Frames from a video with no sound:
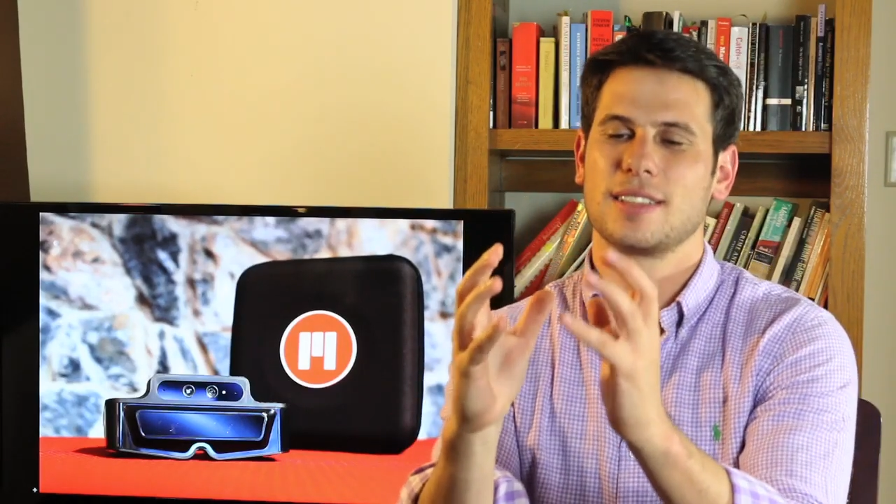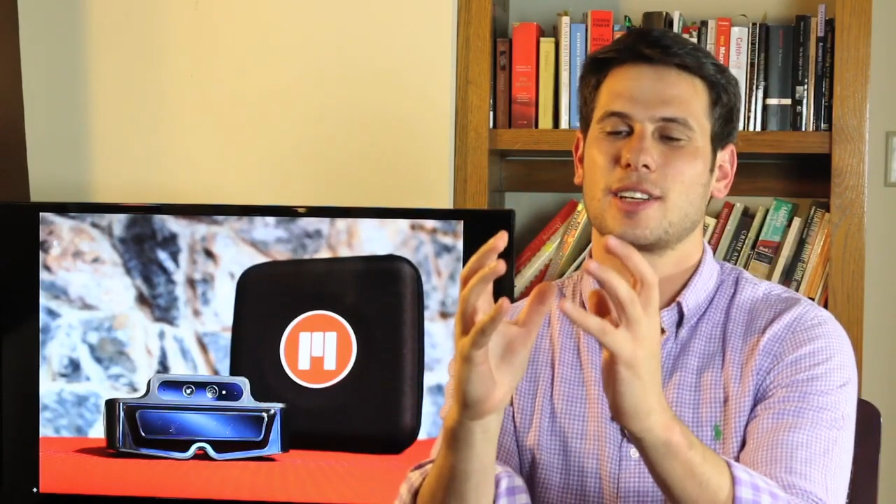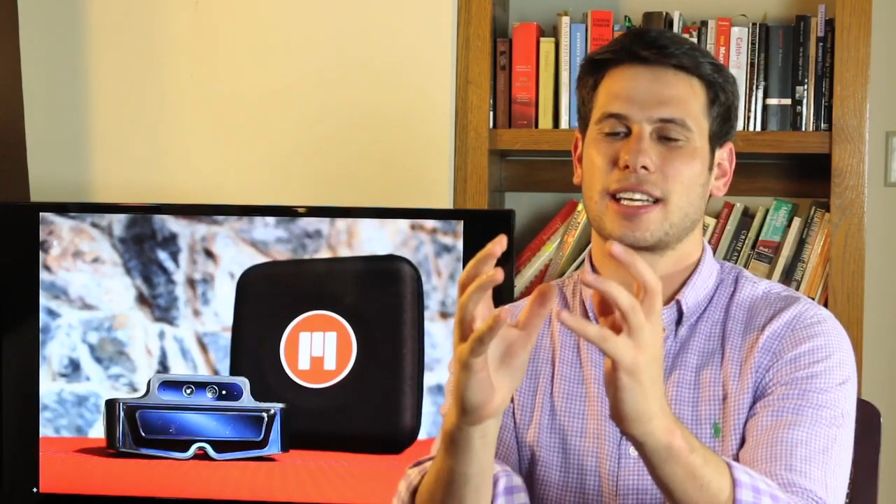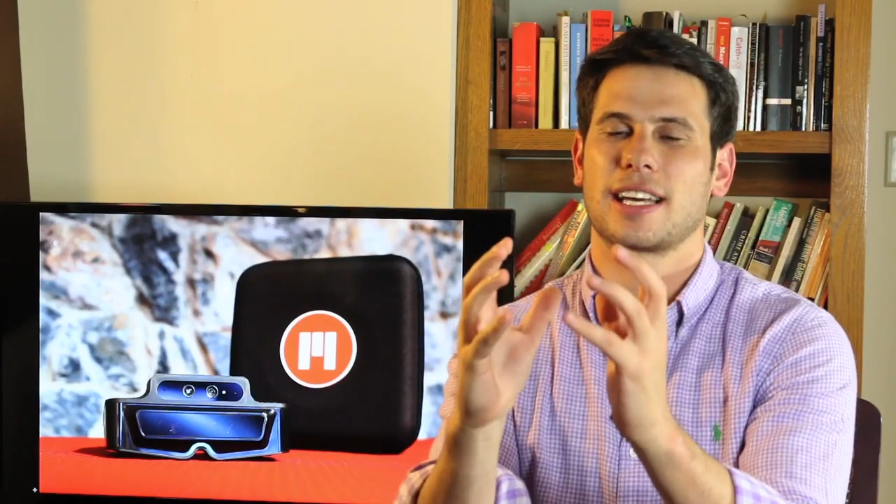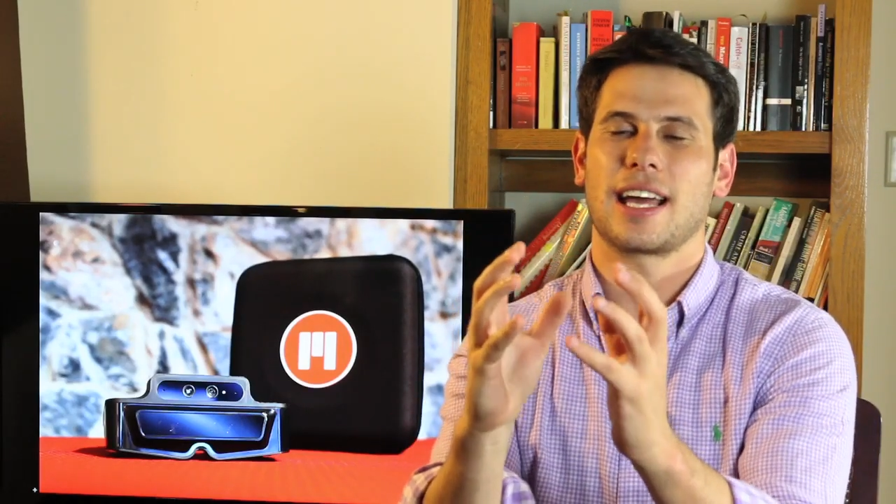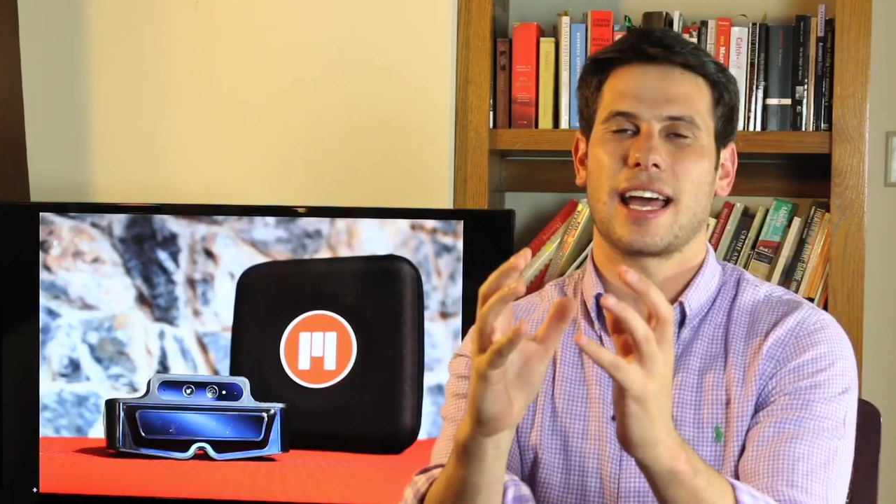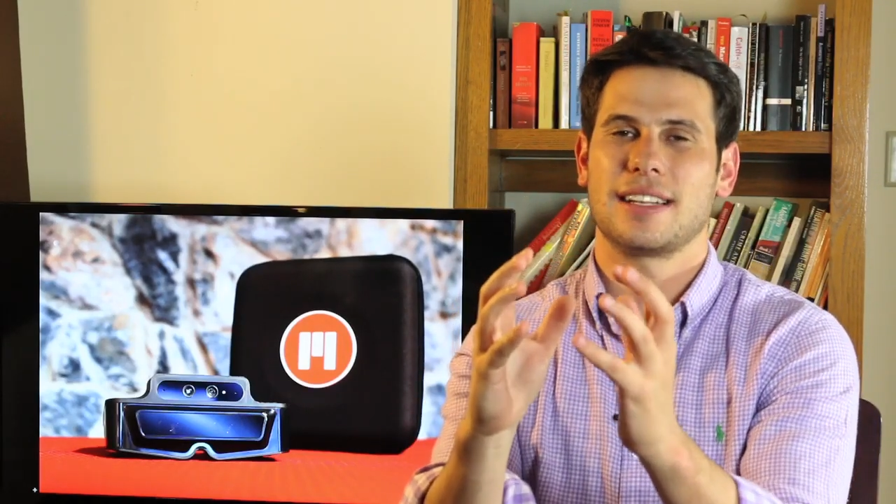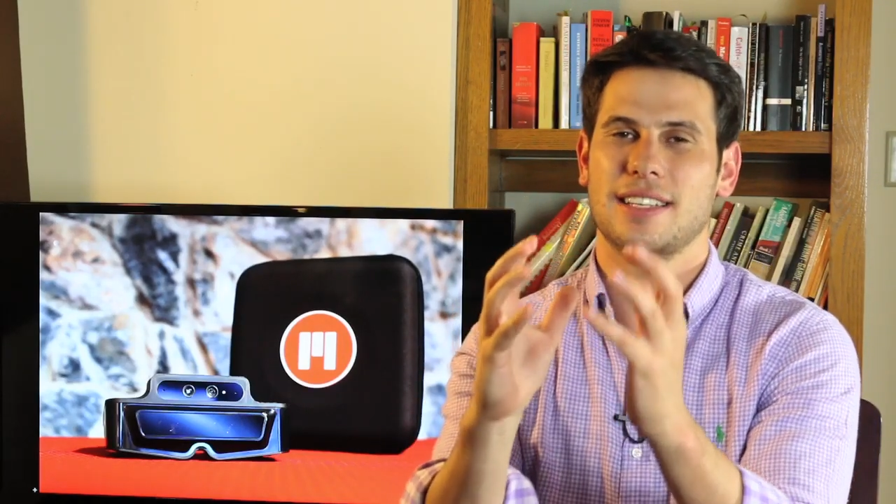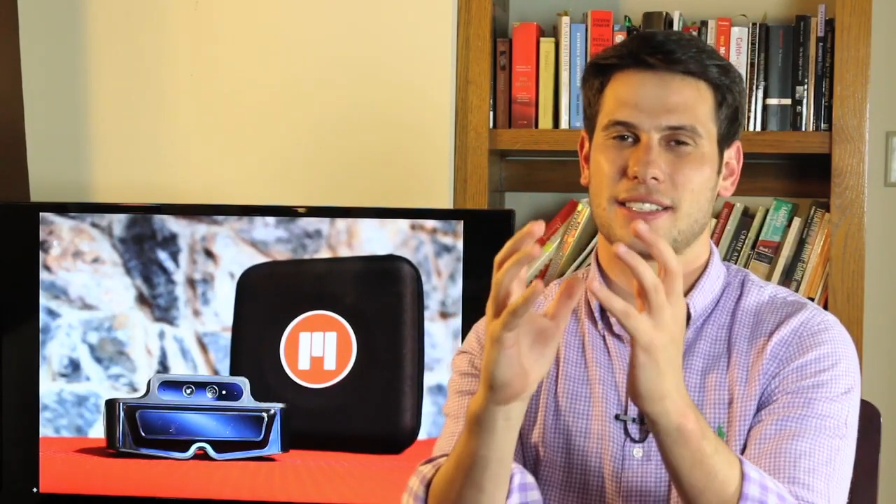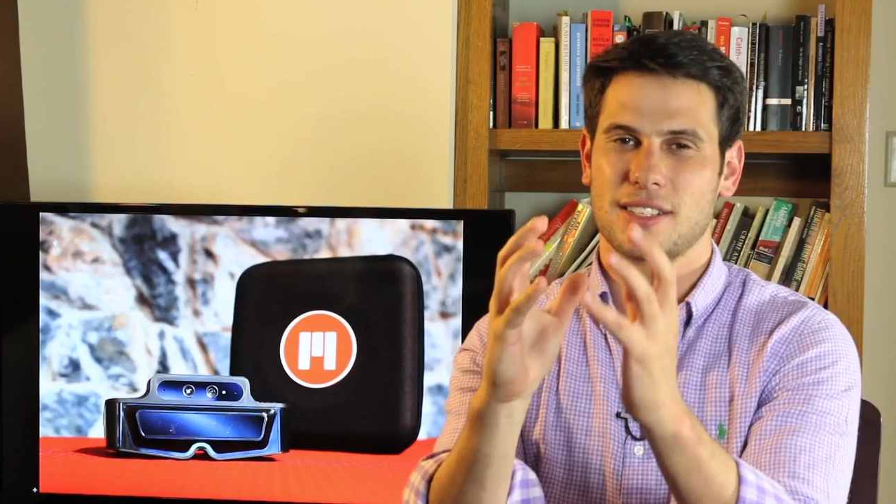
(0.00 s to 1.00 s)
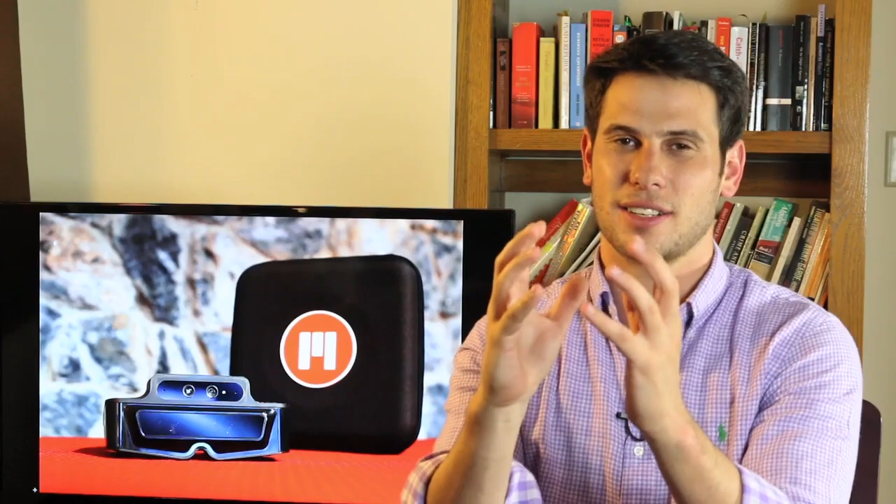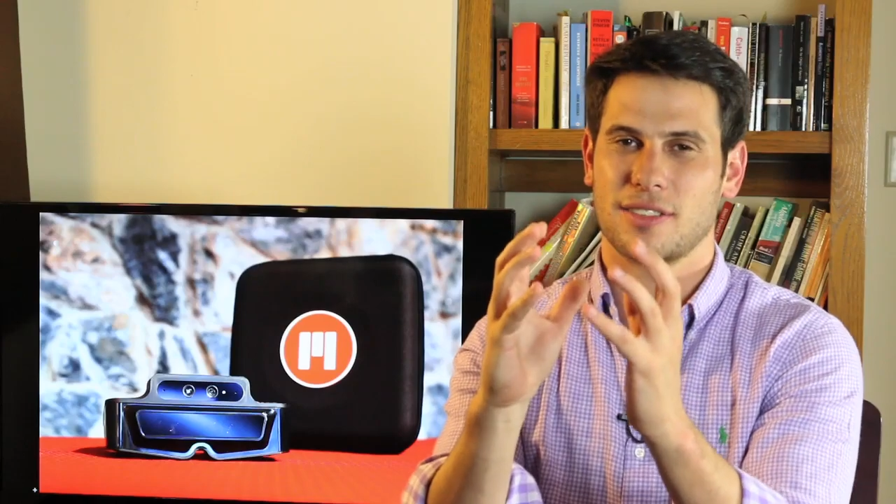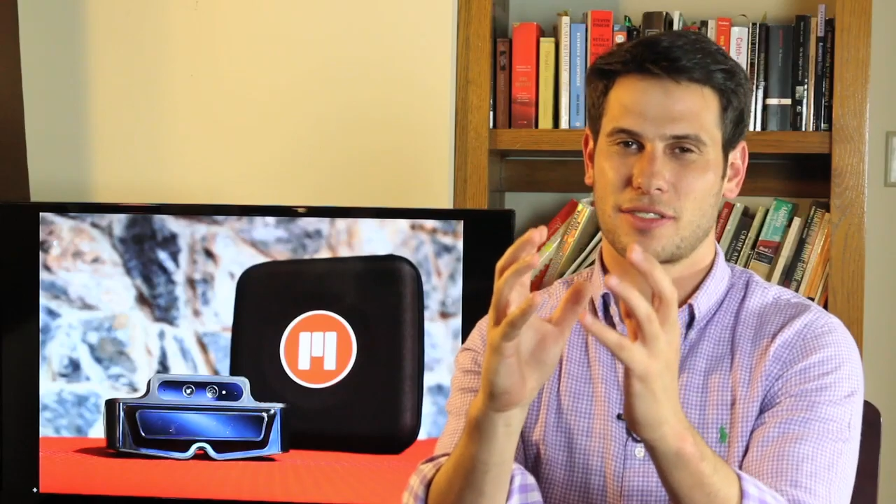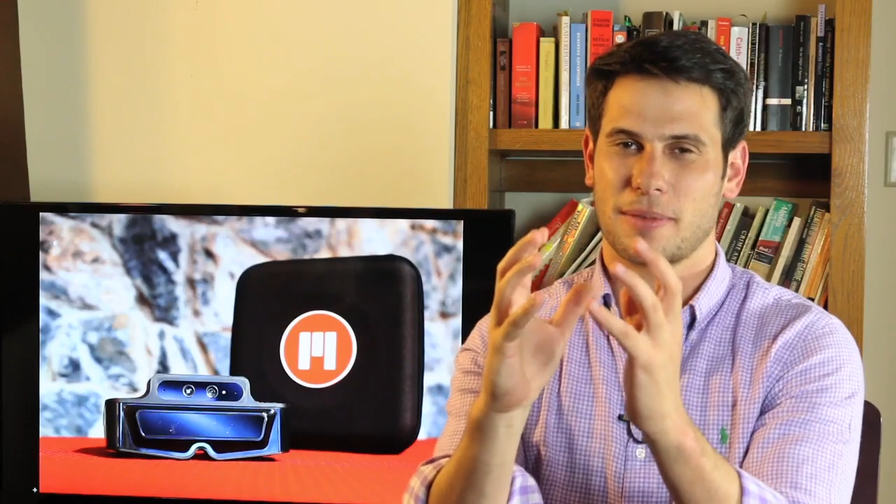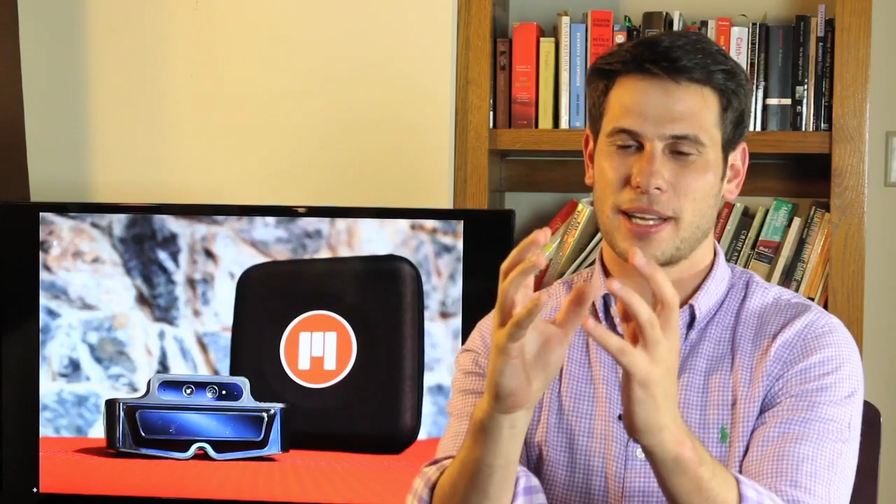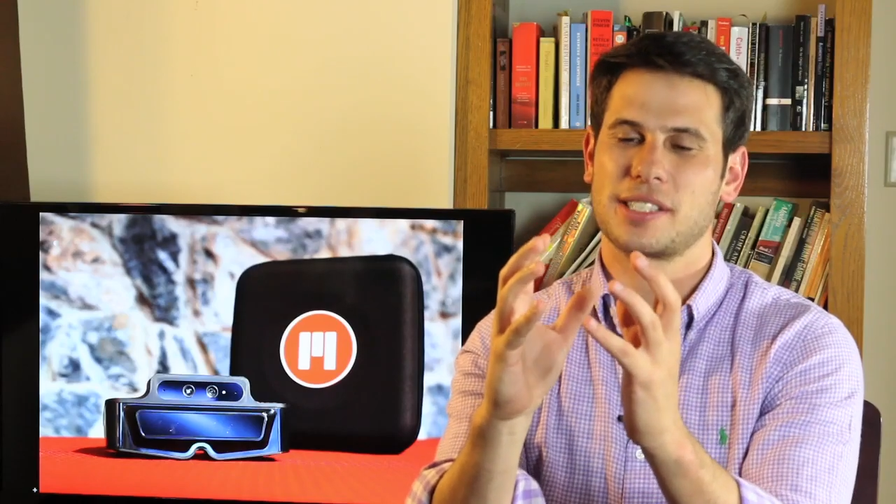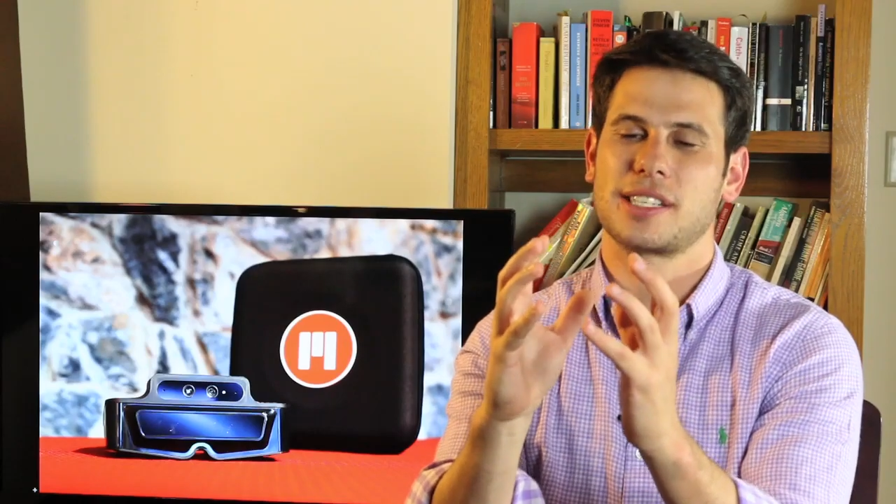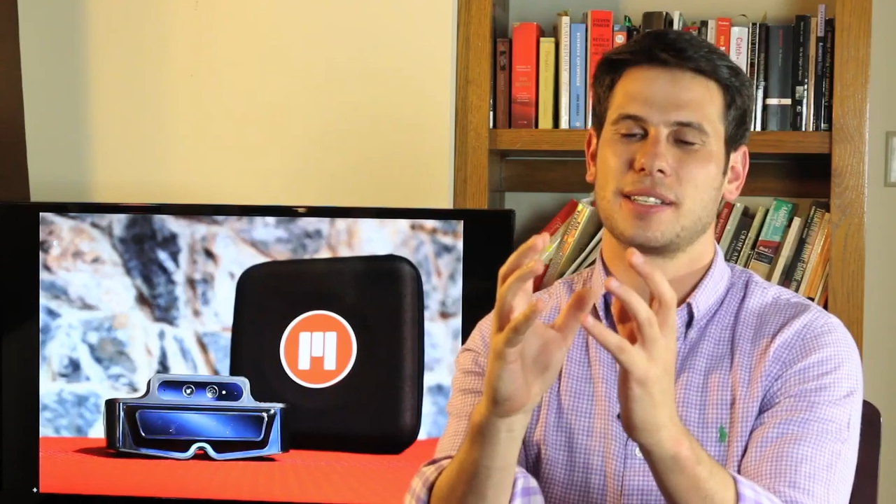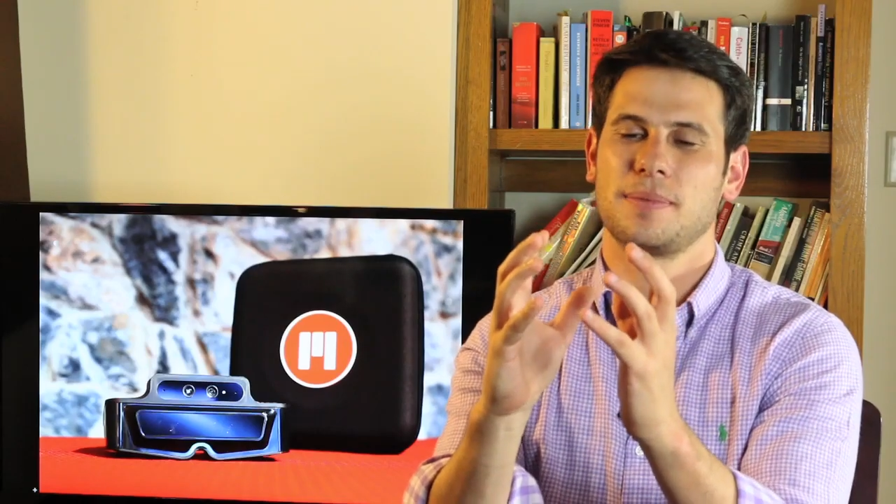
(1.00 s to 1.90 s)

looking at digital information.